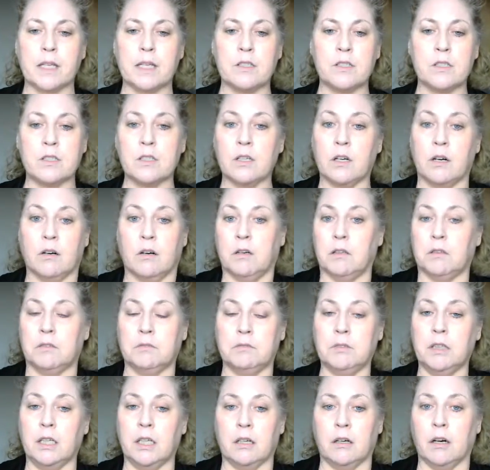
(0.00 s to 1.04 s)
So,
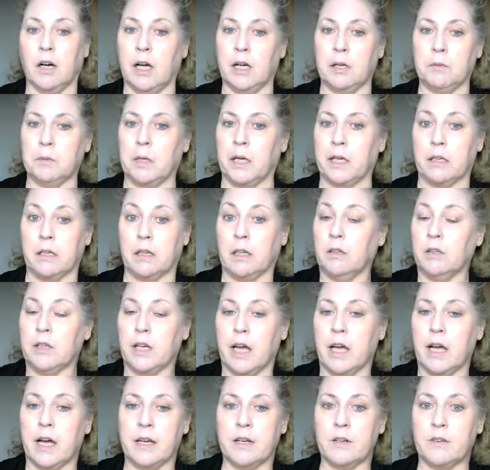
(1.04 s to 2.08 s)
I'm like,
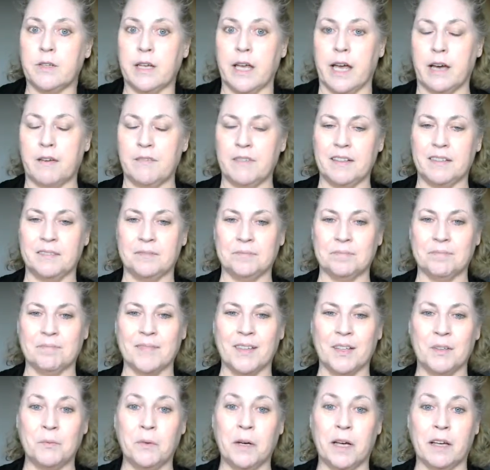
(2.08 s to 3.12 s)
okay, I don't have it.
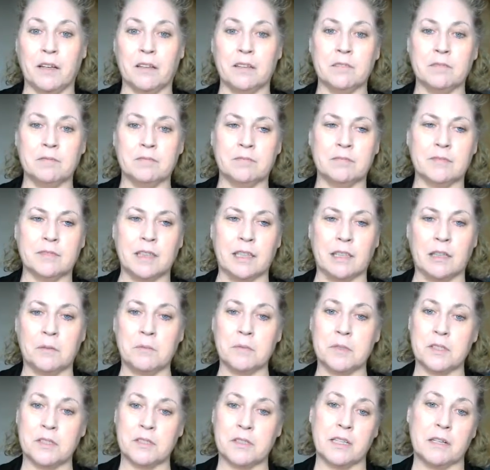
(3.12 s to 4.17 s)
Well,
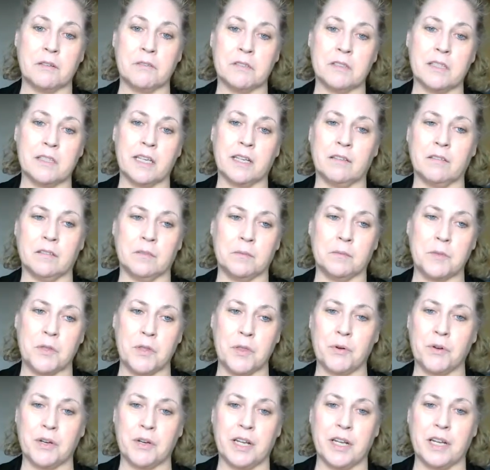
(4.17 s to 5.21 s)
that was like almost
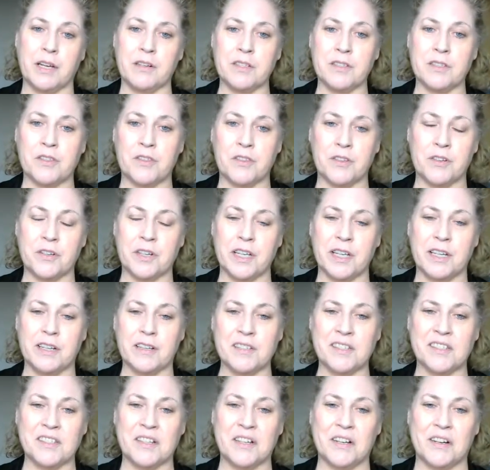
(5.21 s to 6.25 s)
30
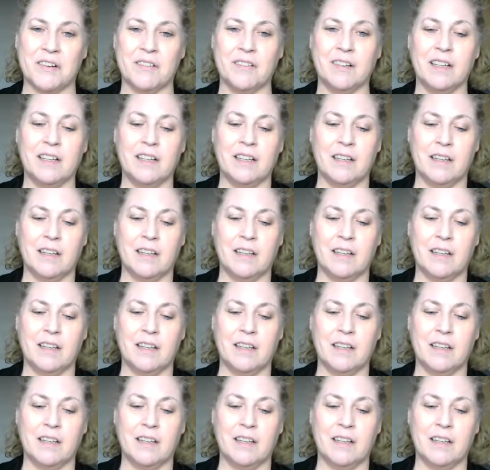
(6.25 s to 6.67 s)
years ago.